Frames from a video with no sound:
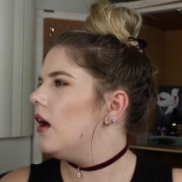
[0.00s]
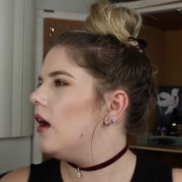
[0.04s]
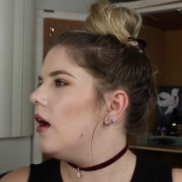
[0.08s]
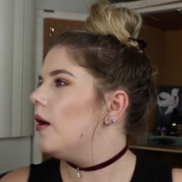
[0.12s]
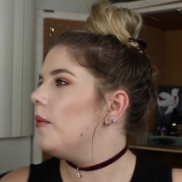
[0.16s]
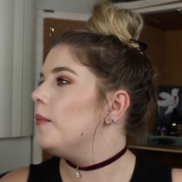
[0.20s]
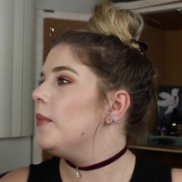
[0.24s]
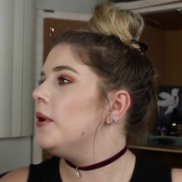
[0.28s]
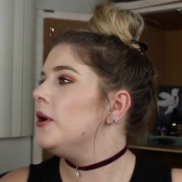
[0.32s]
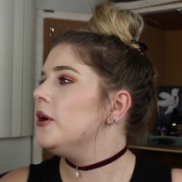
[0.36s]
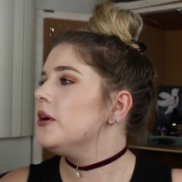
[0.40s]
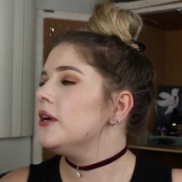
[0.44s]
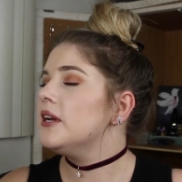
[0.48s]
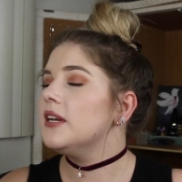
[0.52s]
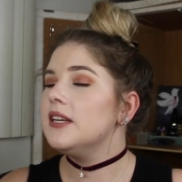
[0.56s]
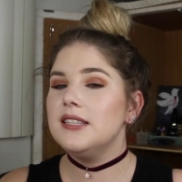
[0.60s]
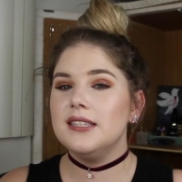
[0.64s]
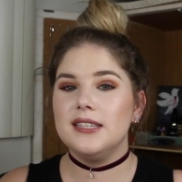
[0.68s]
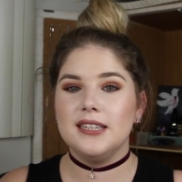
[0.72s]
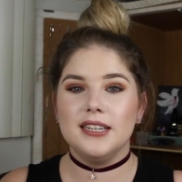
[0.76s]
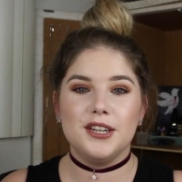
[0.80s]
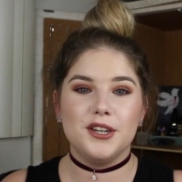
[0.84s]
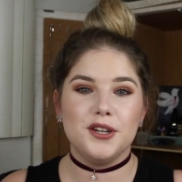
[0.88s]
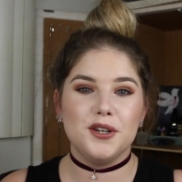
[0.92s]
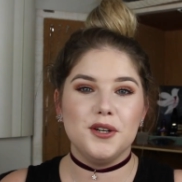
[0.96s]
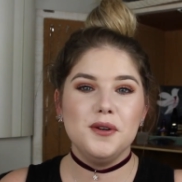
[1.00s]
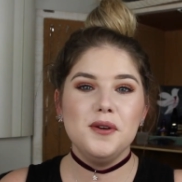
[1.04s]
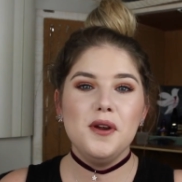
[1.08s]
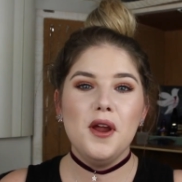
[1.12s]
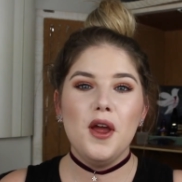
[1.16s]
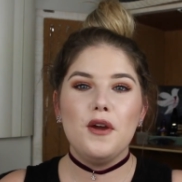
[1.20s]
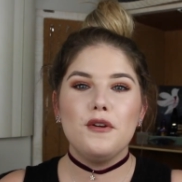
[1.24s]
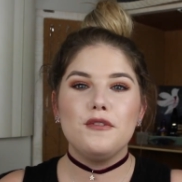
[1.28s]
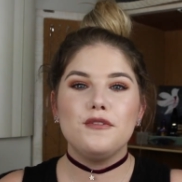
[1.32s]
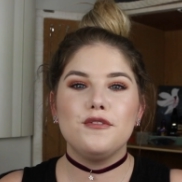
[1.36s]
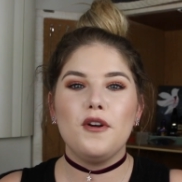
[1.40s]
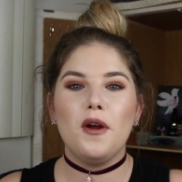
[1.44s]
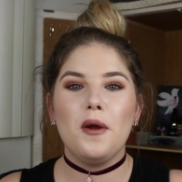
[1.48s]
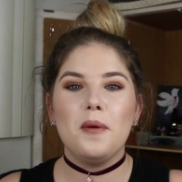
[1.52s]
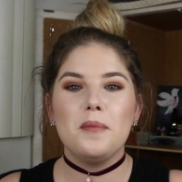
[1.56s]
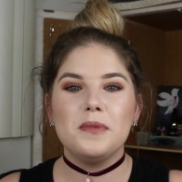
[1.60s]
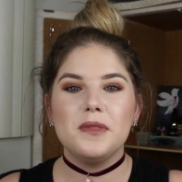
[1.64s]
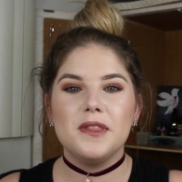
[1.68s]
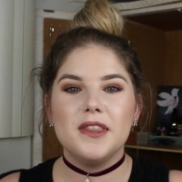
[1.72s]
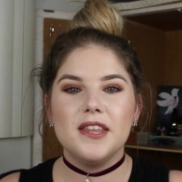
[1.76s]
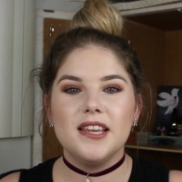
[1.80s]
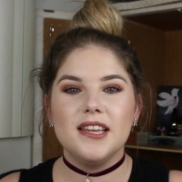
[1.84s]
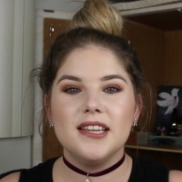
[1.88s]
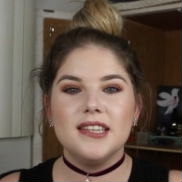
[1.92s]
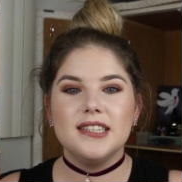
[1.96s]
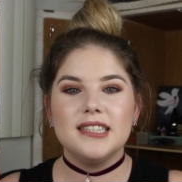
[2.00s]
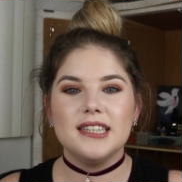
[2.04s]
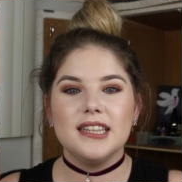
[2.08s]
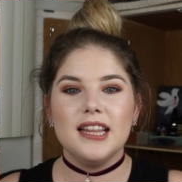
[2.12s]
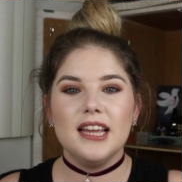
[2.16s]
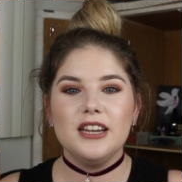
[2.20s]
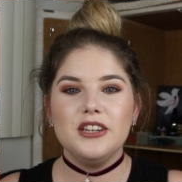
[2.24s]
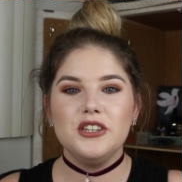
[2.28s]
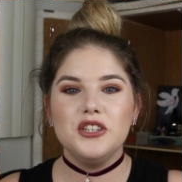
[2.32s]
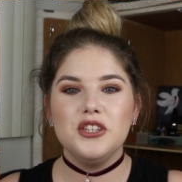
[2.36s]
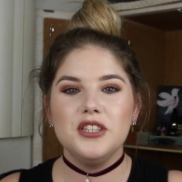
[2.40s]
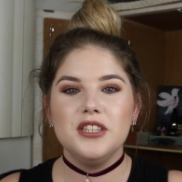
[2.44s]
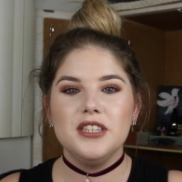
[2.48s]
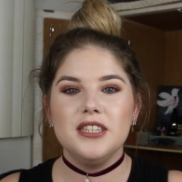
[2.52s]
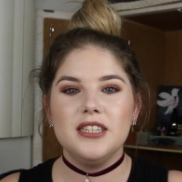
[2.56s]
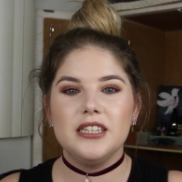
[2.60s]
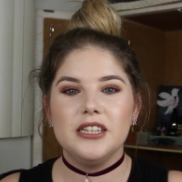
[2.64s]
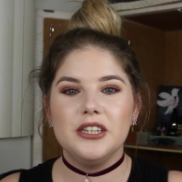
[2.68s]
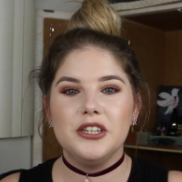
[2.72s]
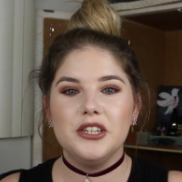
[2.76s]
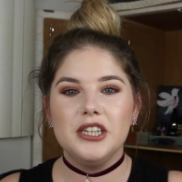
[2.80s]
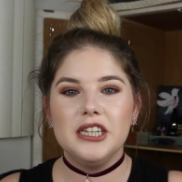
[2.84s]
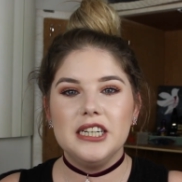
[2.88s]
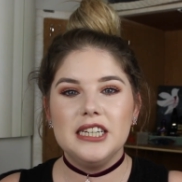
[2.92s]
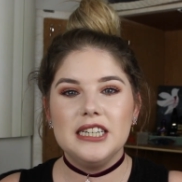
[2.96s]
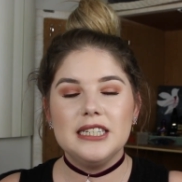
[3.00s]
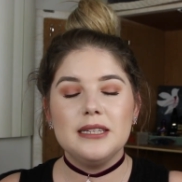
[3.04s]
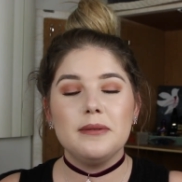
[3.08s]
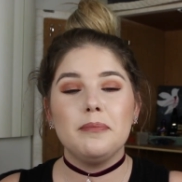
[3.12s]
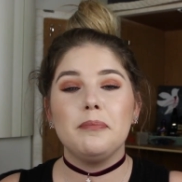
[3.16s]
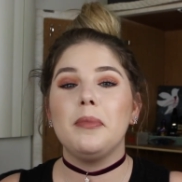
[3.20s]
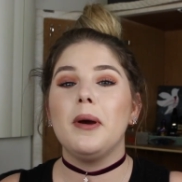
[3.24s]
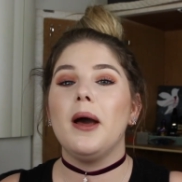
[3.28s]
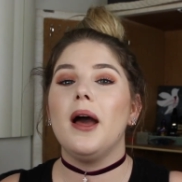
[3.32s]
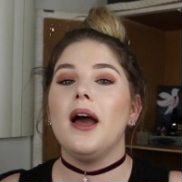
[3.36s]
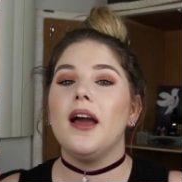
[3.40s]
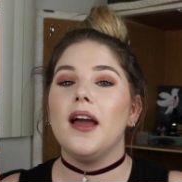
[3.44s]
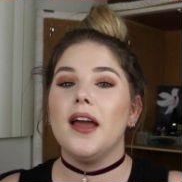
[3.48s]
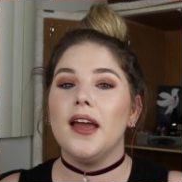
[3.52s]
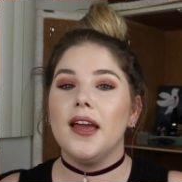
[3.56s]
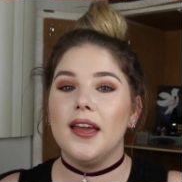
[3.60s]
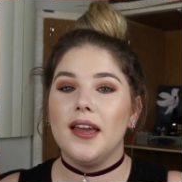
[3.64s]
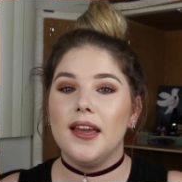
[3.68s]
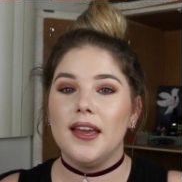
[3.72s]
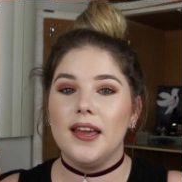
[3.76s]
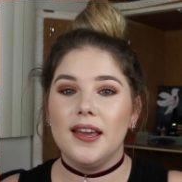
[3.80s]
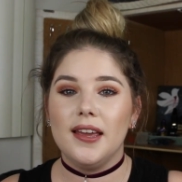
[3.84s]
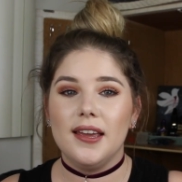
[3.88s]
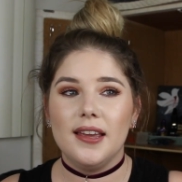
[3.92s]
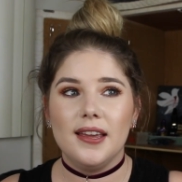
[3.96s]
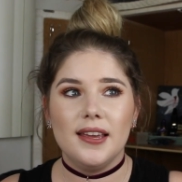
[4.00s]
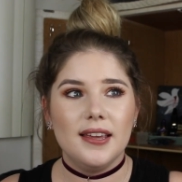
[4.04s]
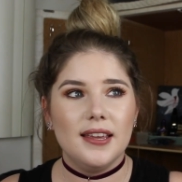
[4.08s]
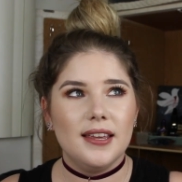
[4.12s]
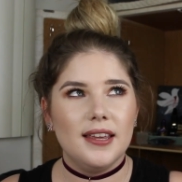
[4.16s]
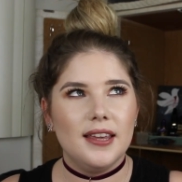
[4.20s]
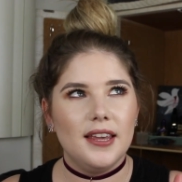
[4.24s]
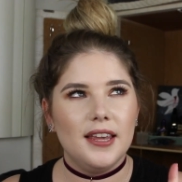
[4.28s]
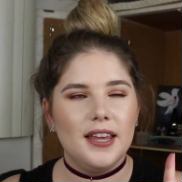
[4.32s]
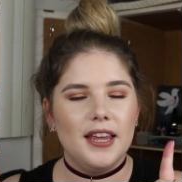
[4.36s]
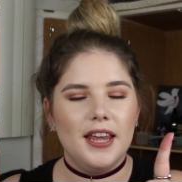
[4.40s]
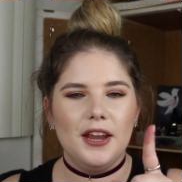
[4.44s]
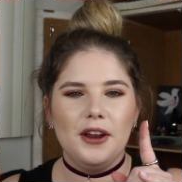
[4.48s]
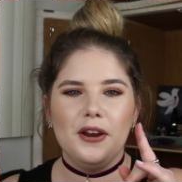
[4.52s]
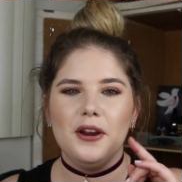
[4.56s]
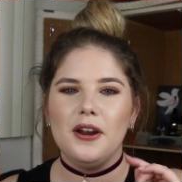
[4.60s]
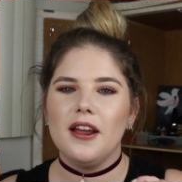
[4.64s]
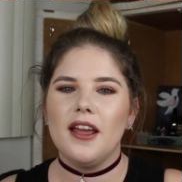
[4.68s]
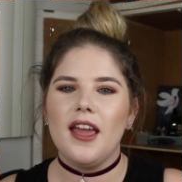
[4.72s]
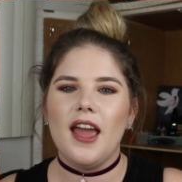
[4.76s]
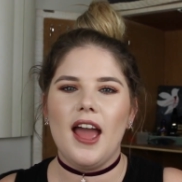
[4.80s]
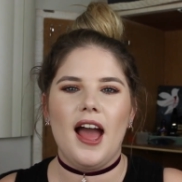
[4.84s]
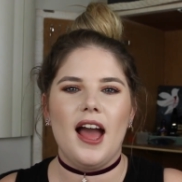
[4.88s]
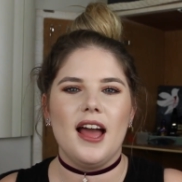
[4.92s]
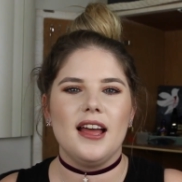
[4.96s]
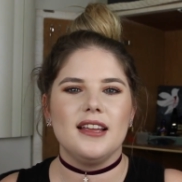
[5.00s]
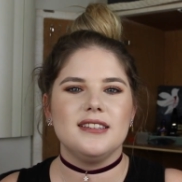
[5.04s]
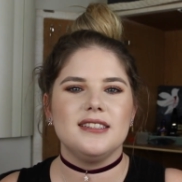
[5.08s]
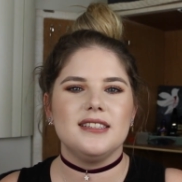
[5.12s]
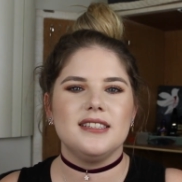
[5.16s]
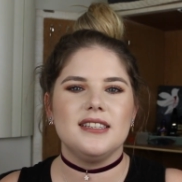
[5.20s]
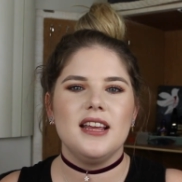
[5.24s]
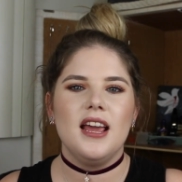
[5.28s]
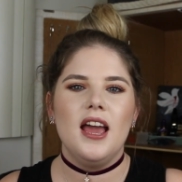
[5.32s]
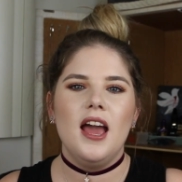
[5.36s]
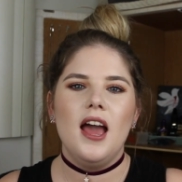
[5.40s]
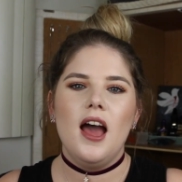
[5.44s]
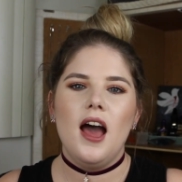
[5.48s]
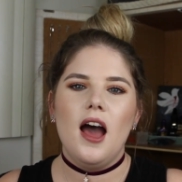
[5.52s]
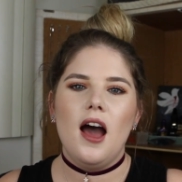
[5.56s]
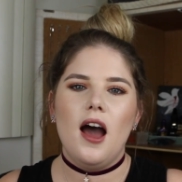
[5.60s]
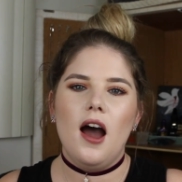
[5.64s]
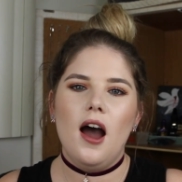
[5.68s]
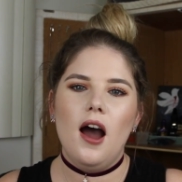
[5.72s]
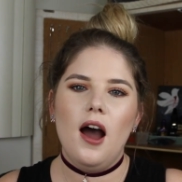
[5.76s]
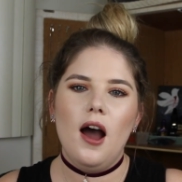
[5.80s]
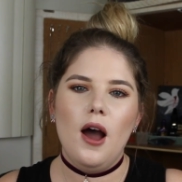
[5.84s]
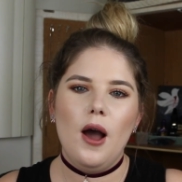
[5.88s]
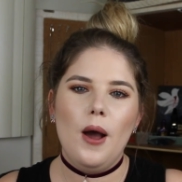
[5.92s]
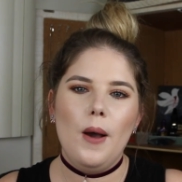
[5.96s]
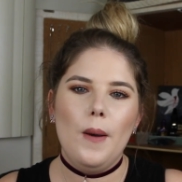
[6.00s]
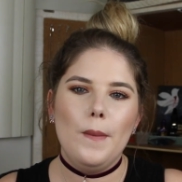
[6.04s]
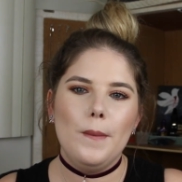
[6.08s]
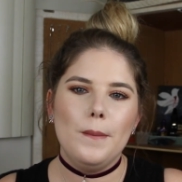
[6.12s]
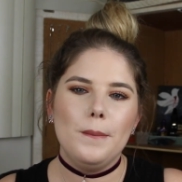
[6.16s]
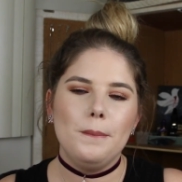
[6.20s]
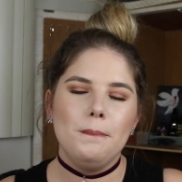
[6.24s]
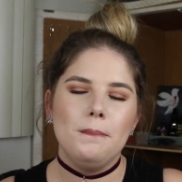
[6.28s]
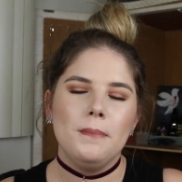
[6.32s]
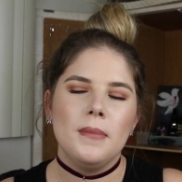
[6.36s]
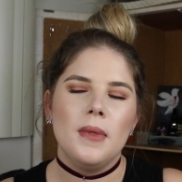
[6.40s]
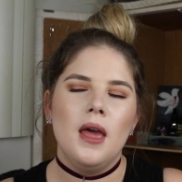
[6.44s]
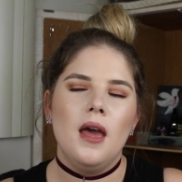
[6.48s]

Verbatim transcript: America Singer from the Selection series by Kira Cass. America